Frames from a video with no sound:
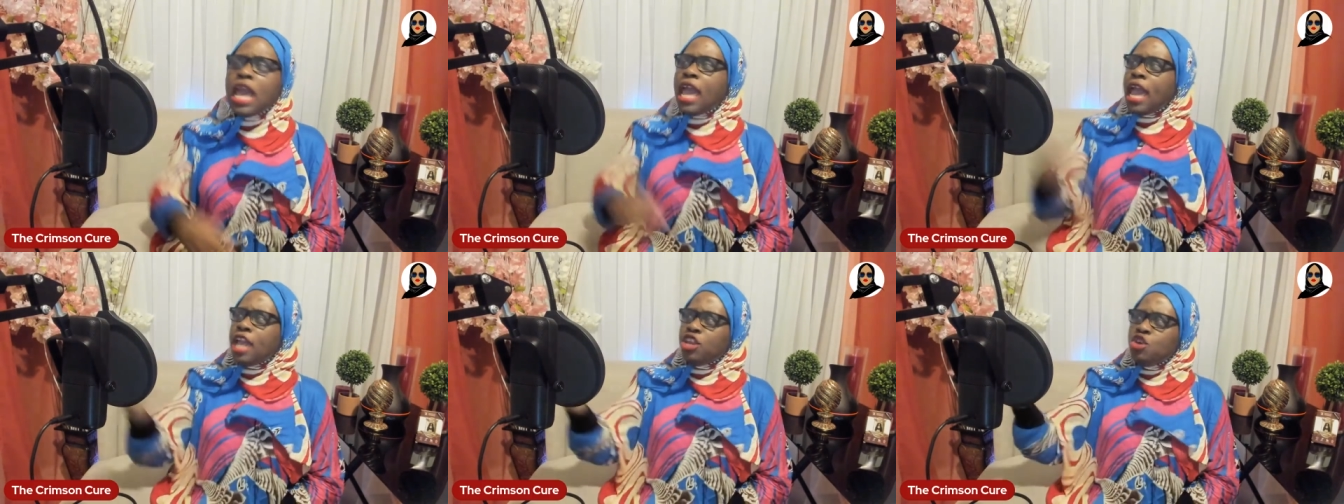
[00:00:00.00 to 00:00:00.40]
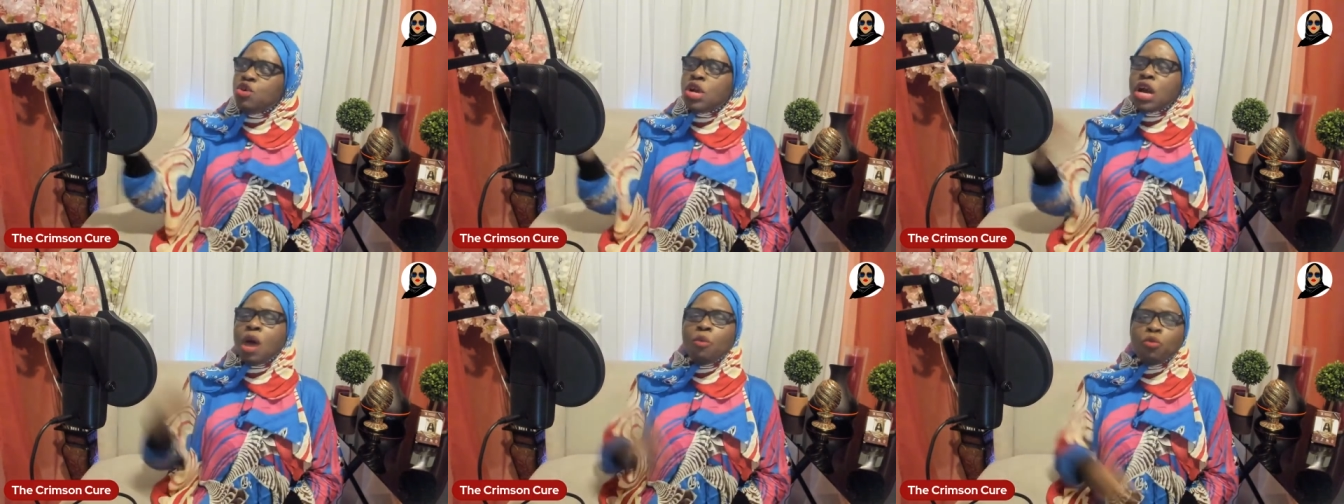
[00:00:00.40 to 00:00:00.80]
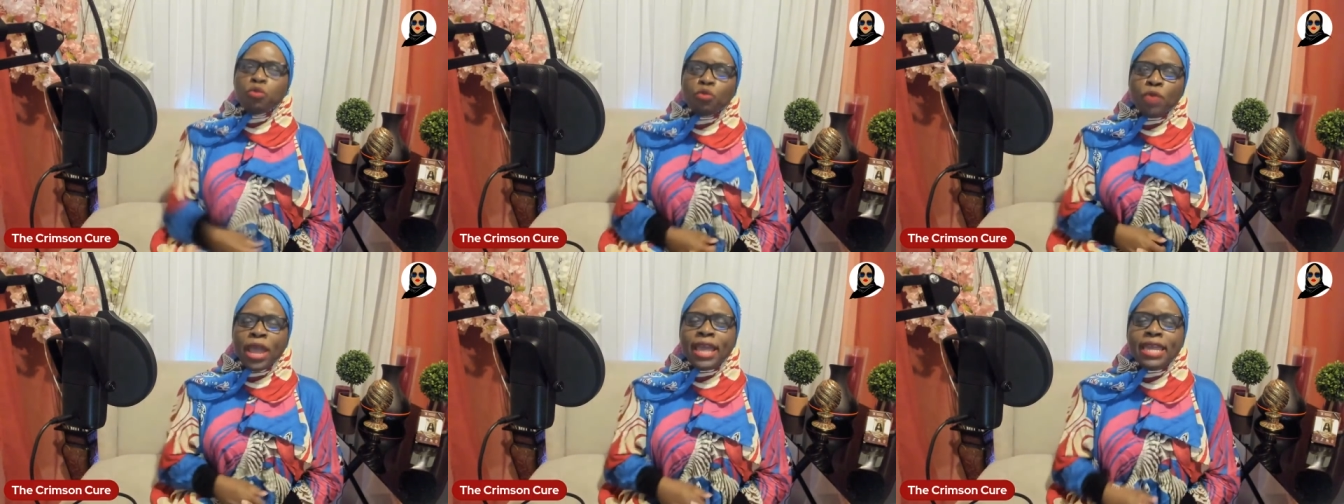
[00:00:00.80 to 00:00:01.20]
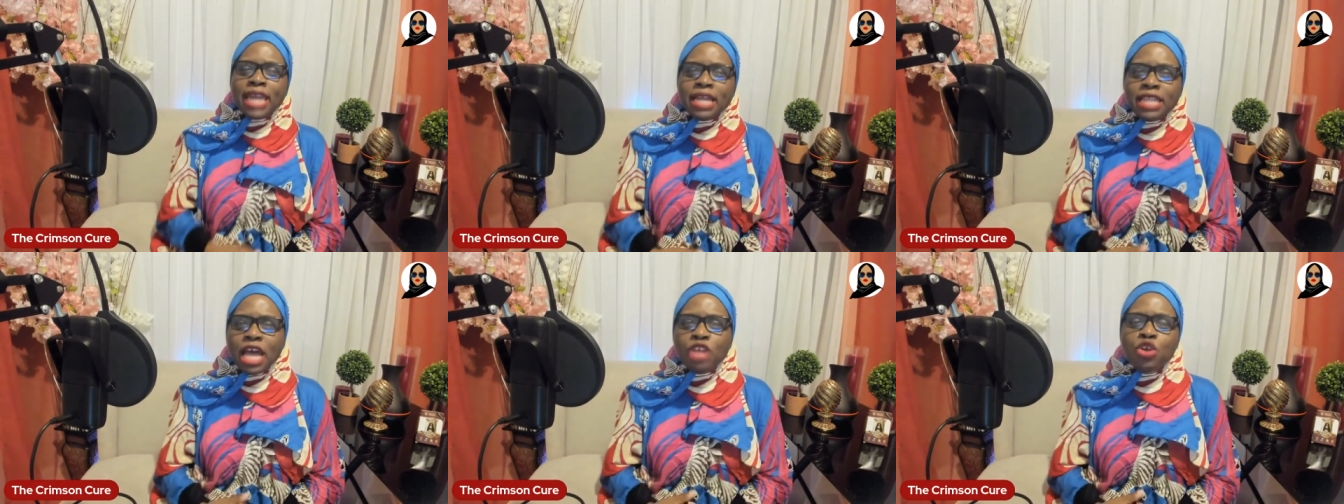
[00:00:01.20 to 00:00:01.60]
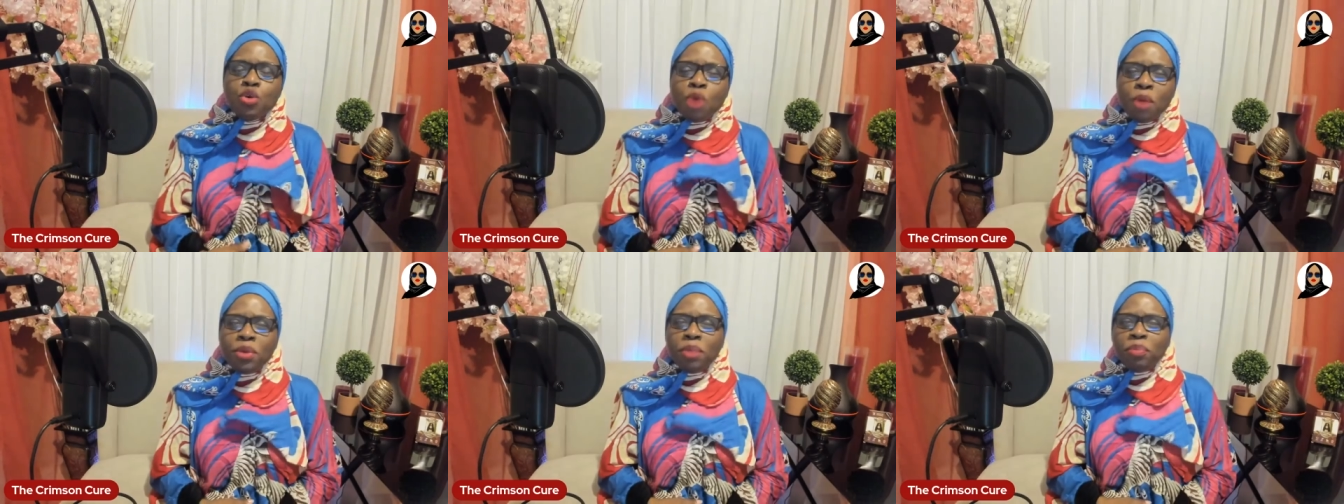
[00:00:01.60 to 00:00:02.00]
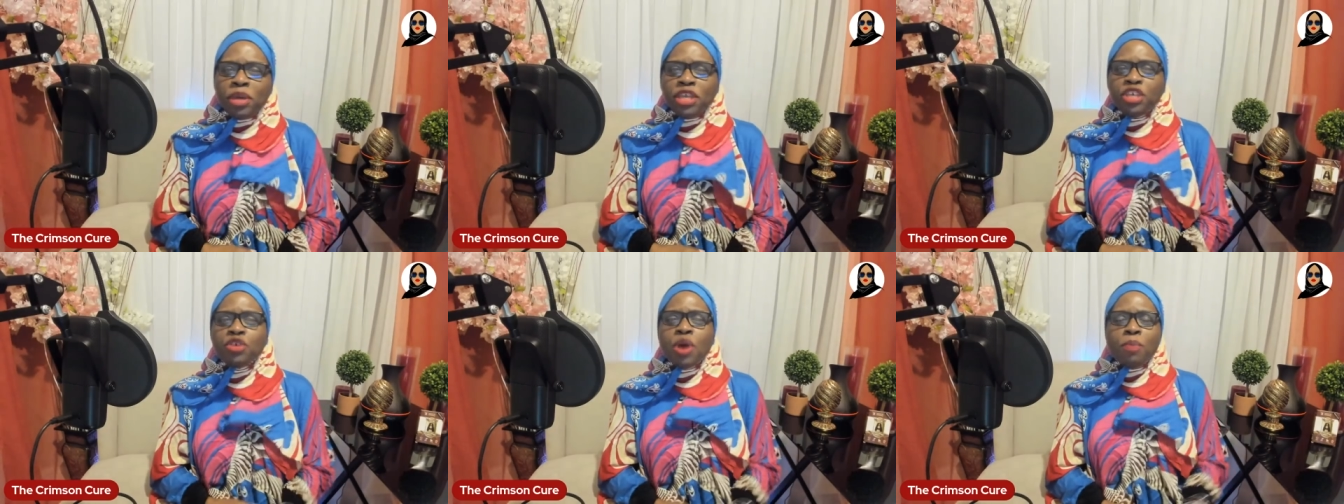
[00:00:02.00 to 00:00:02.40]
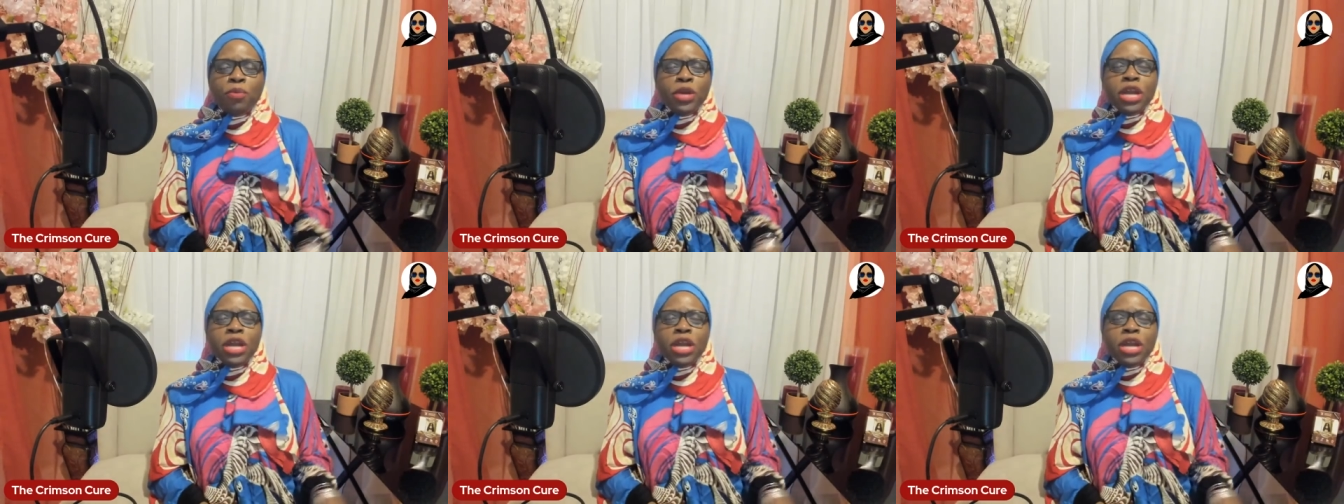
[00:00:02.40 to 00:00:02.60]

and you come raking out that you want me to pick you up.